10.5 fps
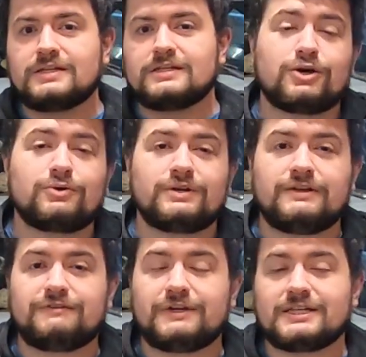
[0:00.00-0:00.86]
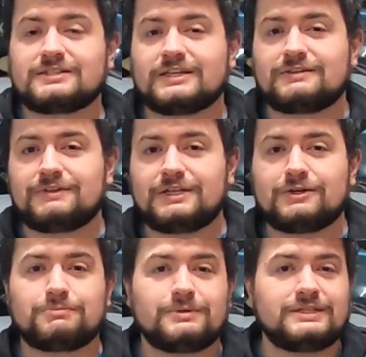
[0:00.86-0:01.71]
So if you guys liked the
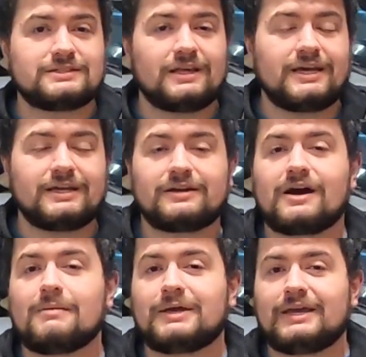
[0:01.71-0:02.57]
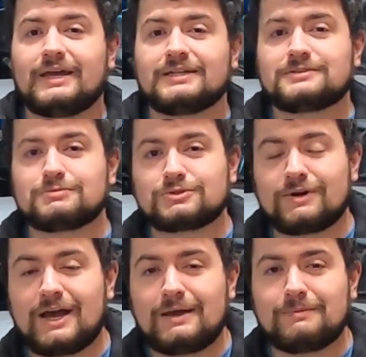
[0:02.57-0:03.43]
video, please like, comment, and
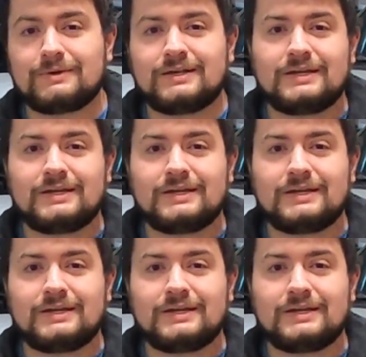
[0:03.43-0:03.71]
subscribe.